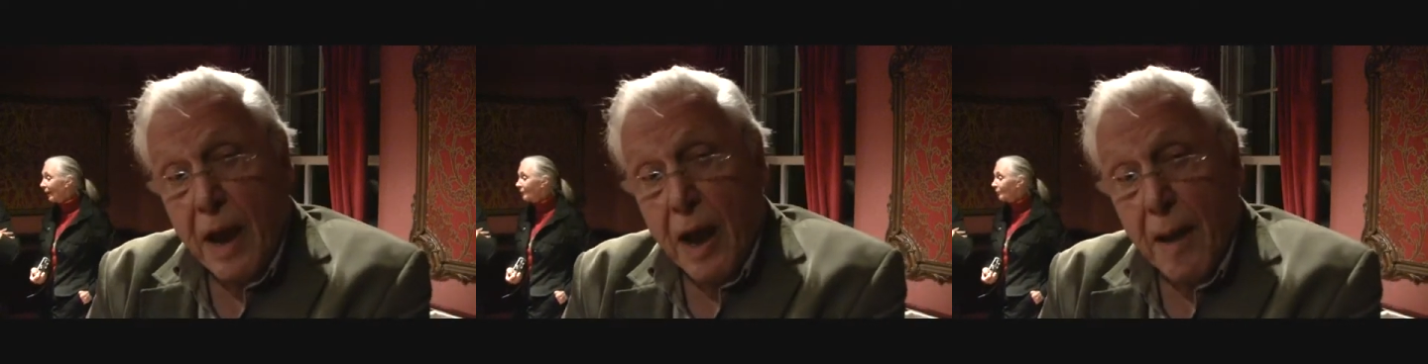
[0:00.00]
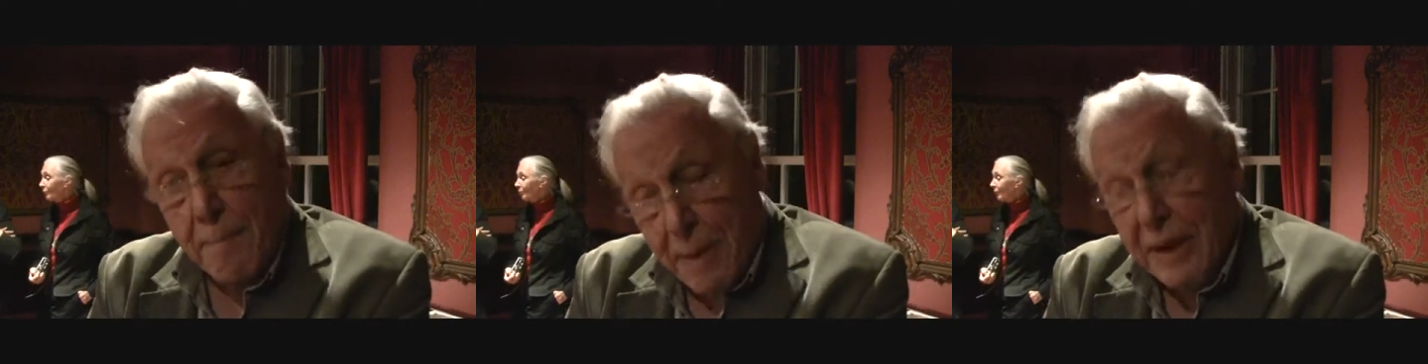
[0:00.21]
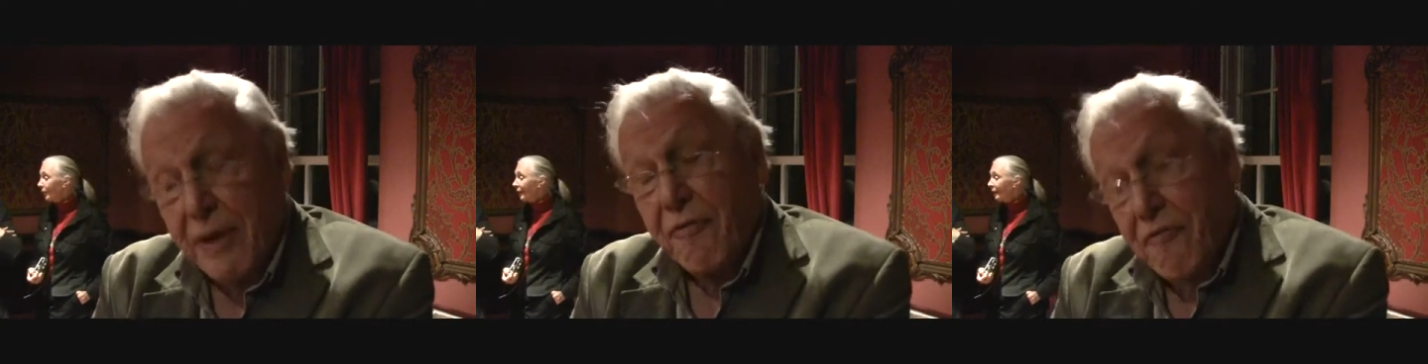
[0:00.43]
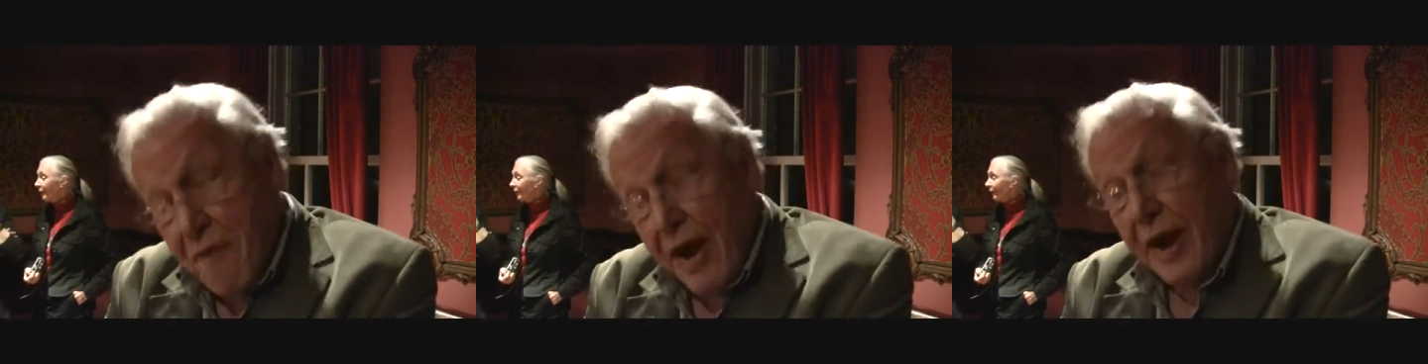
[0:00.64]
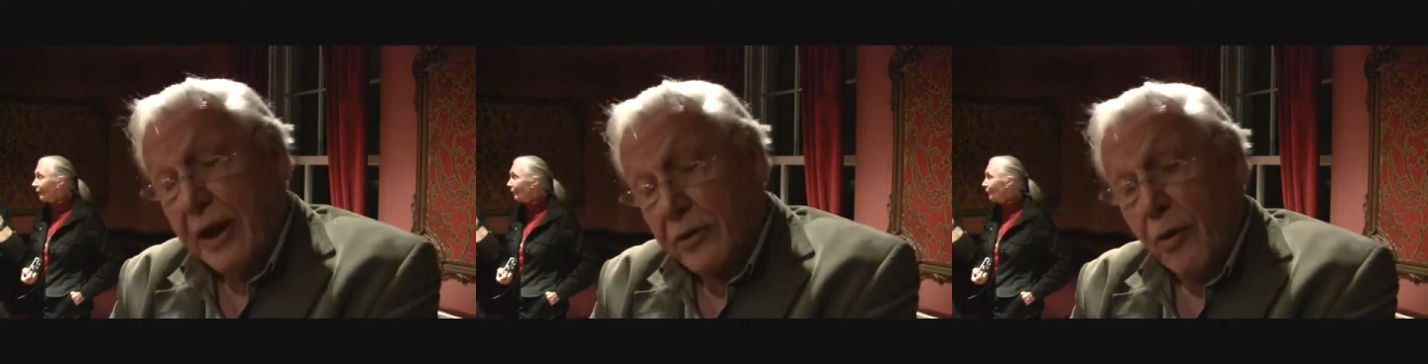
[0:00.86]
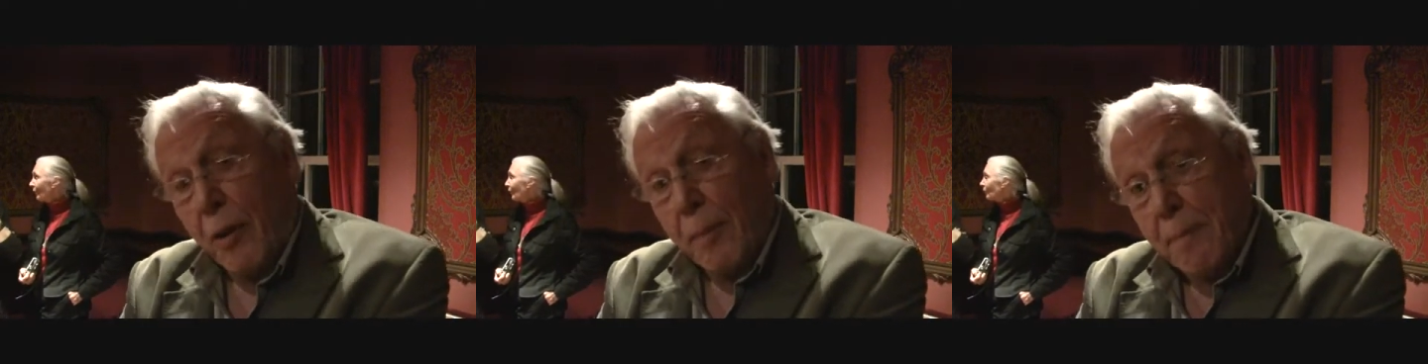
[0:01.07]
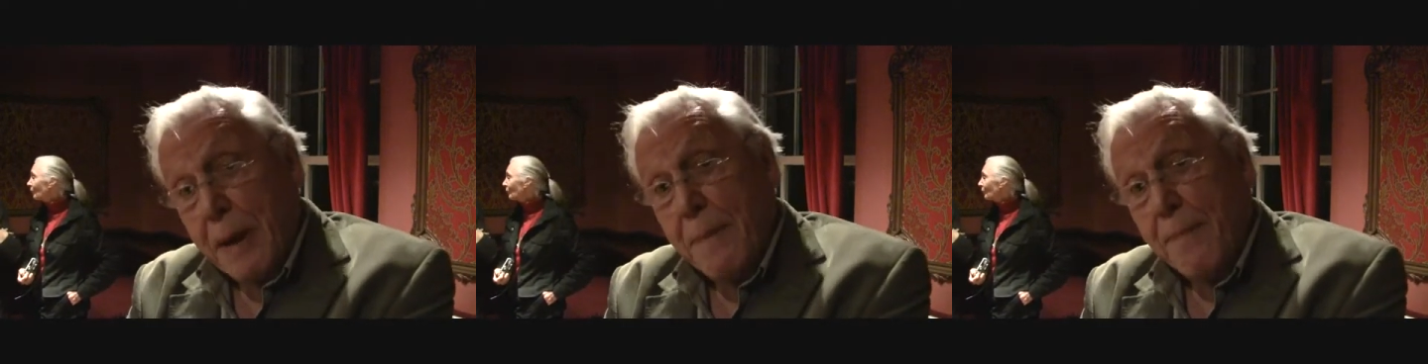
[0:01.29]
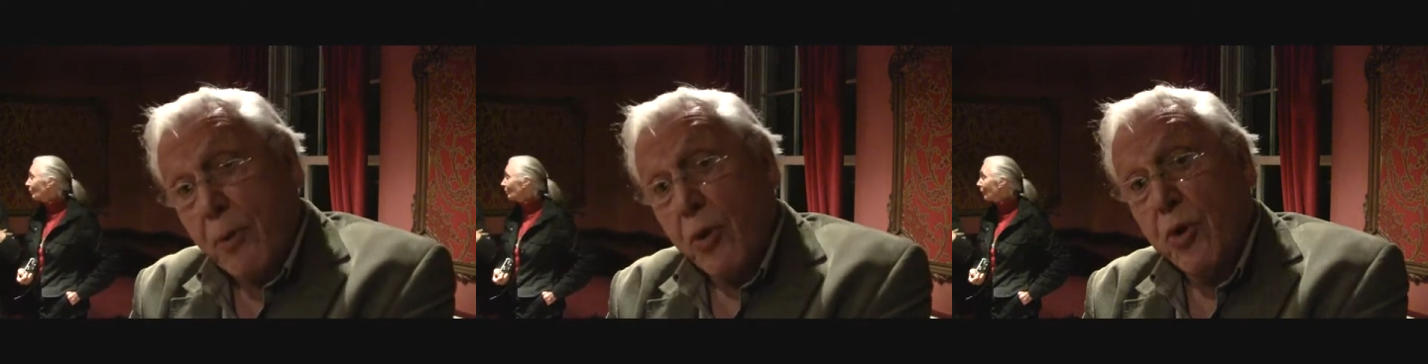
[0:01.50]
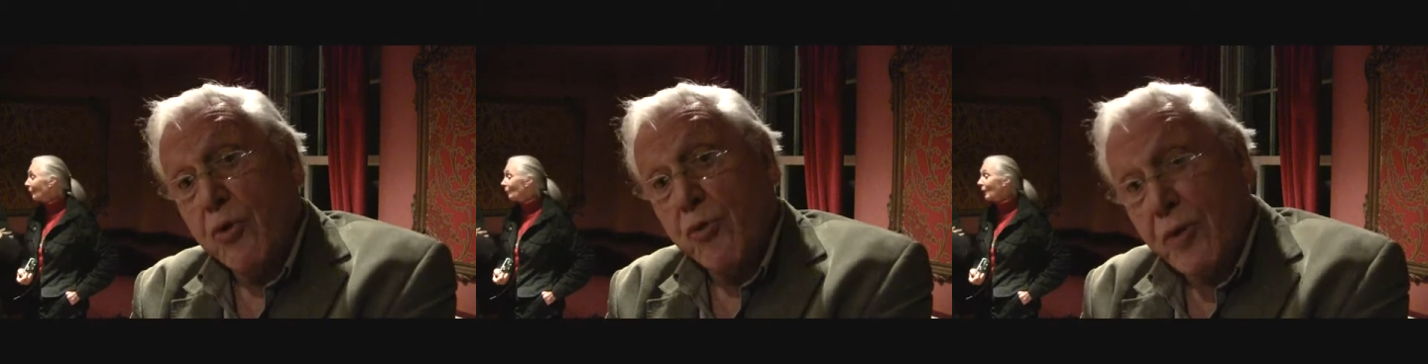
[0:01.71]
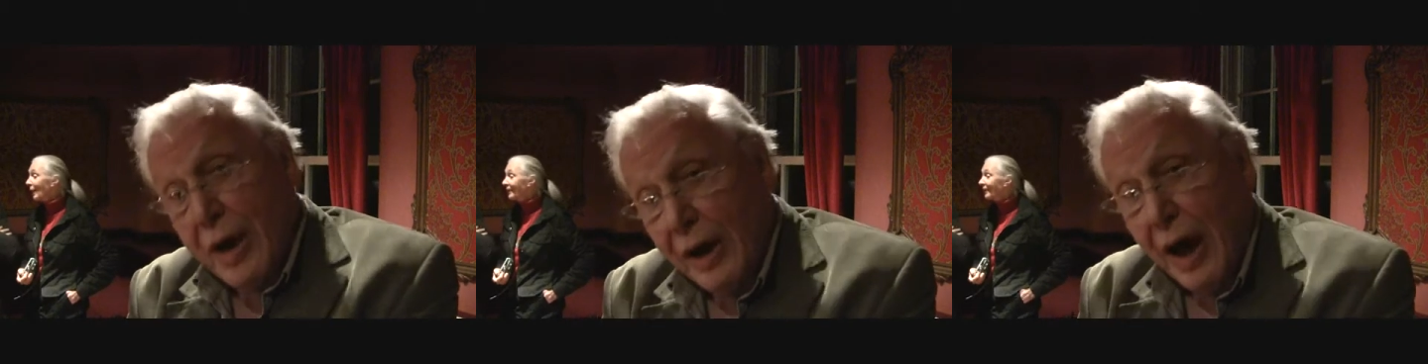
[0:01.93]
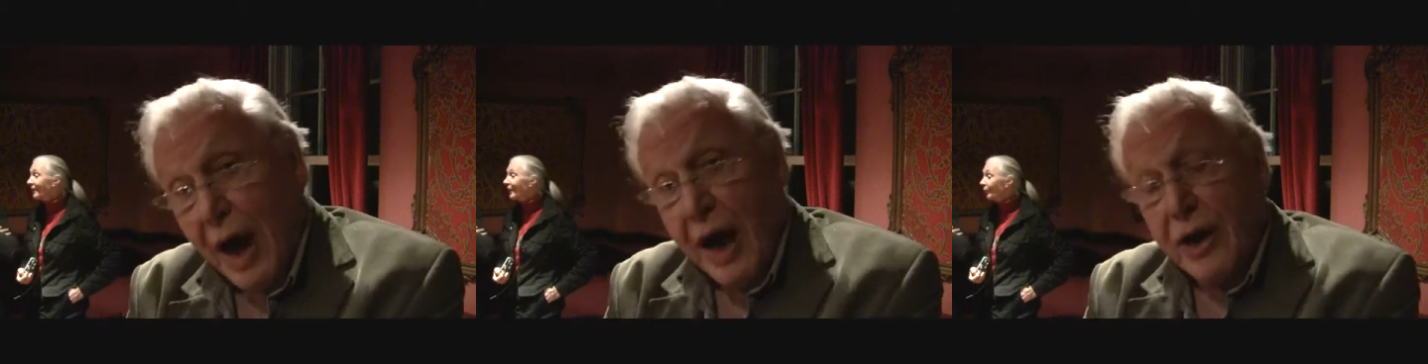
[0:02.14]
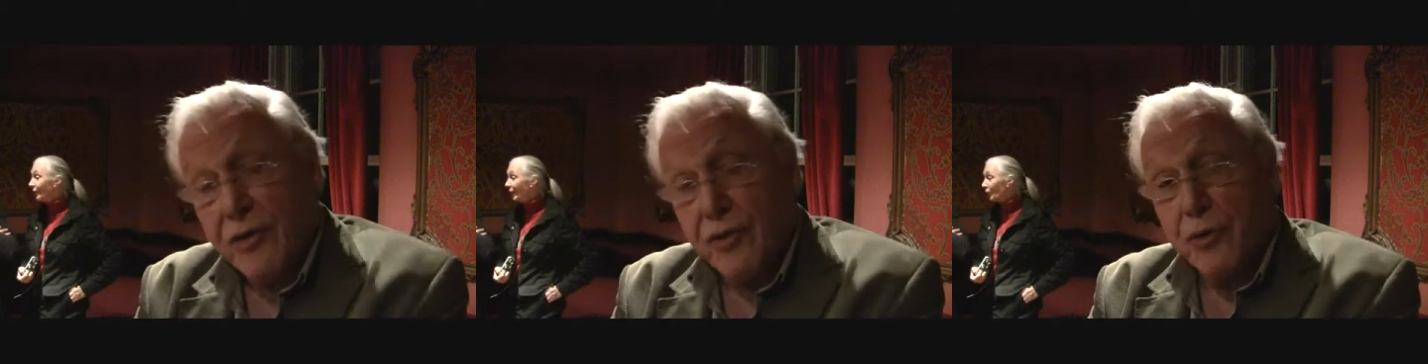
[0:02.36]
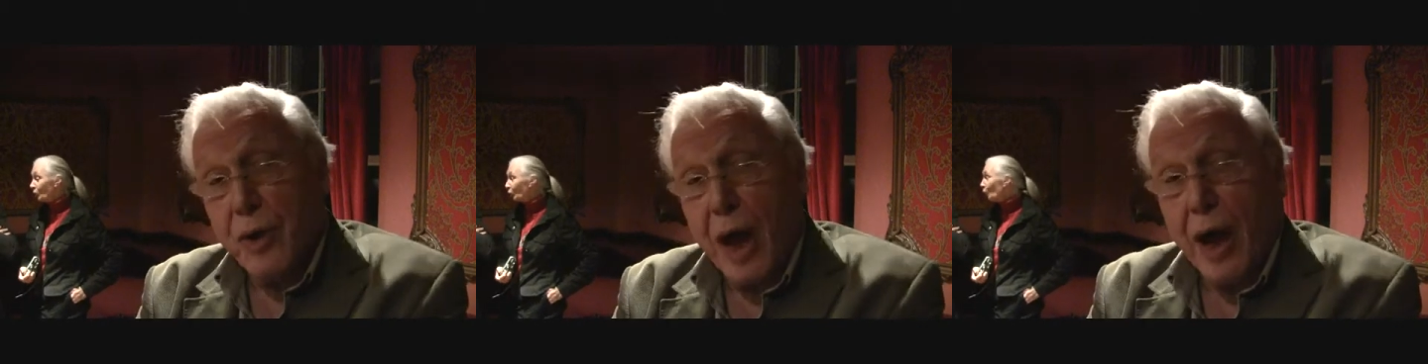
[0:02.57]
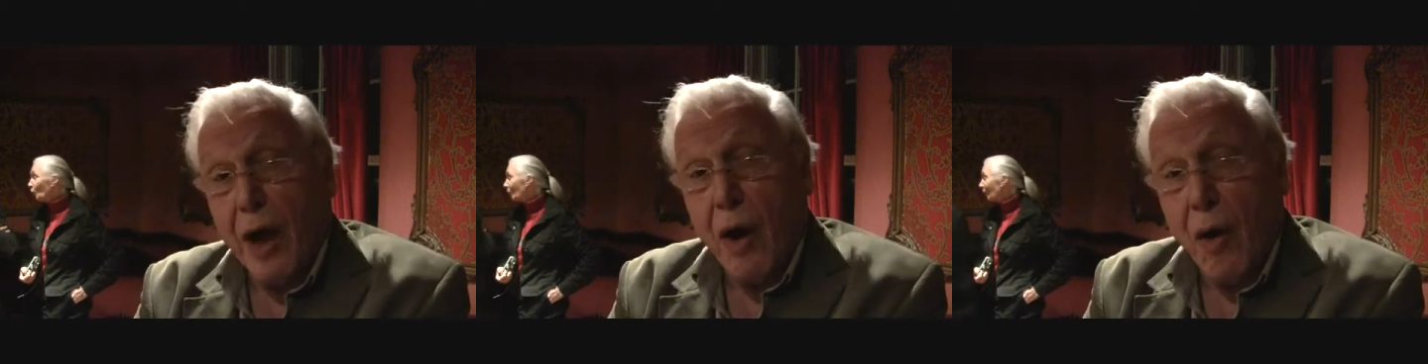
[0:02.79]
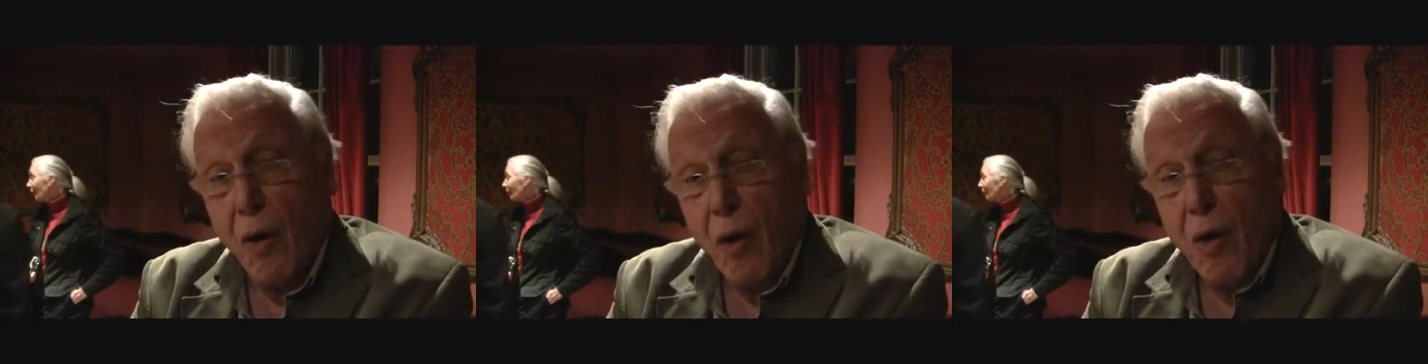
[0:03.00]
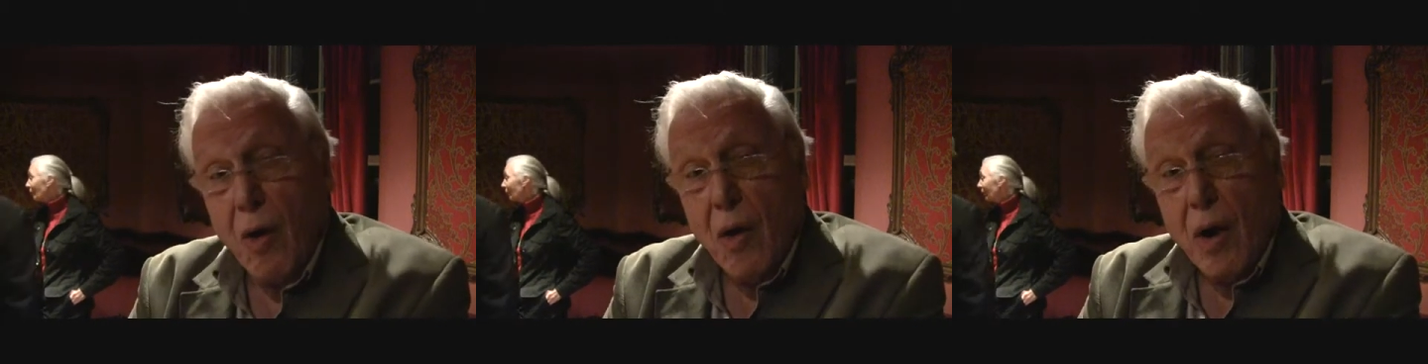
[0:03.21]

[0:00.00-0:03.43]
a big effect on people who realize how